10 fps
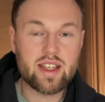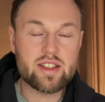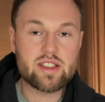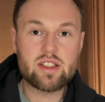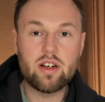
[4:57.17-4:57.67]
And
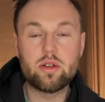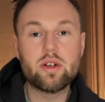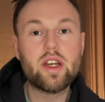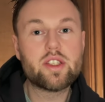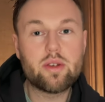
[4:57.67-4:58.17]
so
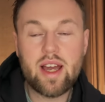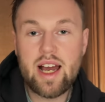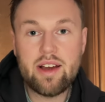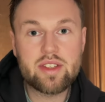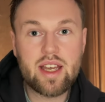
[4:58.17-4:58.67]
you
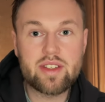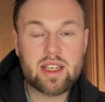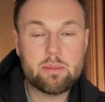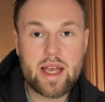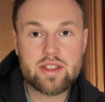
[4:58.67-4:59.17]
have to have the
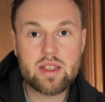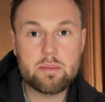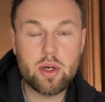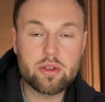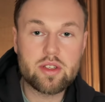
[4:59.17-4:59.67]
capacity
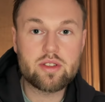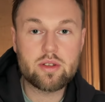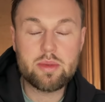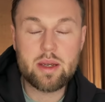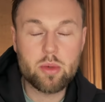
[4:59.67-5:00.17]
both to
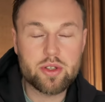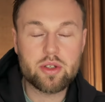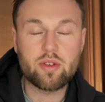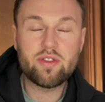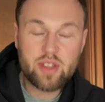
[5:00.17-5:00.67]
be able to
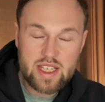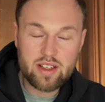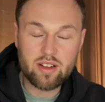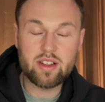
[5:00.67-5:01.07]
feel